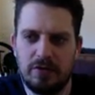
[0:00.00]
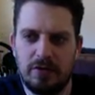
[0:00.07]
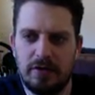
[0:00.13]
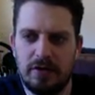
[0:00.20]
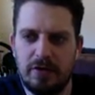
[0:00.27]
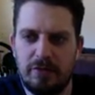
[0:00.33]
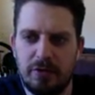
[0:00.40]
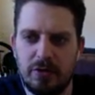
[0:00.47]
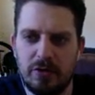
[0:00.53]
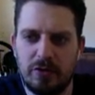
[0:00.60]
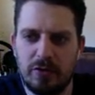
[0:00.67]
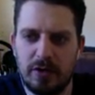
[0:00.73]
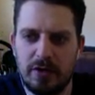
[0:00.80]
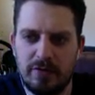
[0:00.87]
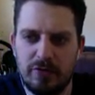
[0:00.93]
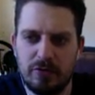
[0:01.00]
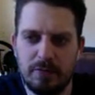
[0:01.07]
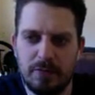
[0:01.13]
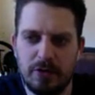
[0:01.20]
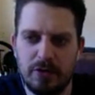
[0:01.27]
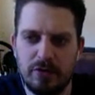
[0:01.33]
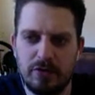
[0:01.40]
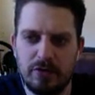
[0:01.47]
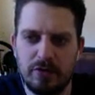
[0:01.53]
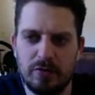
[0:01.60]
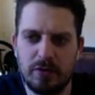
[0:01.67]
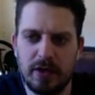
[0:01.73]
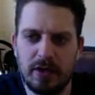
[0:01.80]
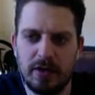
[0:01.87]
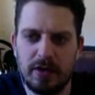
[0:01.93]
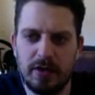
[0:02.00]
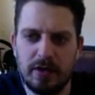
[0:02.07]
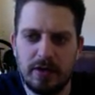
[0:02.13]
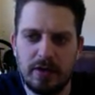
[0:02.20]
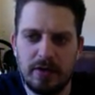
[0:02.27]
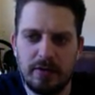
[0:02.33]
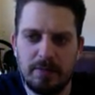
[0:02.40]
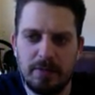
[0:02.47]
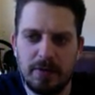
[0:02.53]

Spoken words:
Liverpool got 24 points as well, but